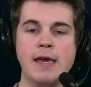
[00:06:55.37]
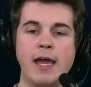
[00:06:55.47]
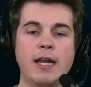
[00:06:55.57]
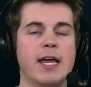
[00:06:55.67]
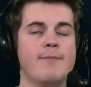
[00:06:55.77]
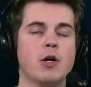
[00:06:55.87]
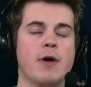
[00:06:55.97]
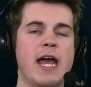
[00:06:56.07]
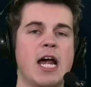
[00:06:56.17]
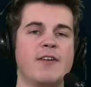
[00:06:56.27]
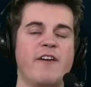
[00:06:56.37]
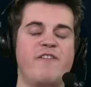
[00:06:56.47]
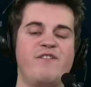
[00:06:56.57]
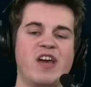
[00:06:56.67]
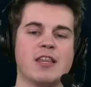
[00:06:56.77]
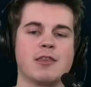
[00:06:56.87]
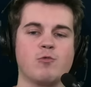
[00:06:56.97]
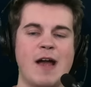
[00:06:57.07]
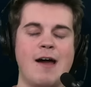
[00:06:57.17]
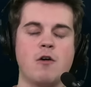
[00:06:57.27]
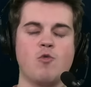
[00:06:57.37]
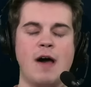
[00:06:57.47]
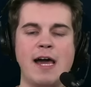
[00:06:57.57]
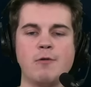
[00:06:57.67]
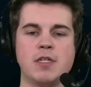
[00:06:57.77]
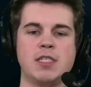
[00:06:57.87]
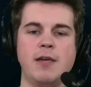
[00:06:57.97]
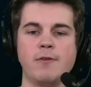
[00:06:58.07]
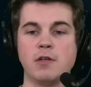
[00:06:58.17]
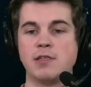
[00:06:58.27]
He'd give him a grade of a fifth round wide receiver.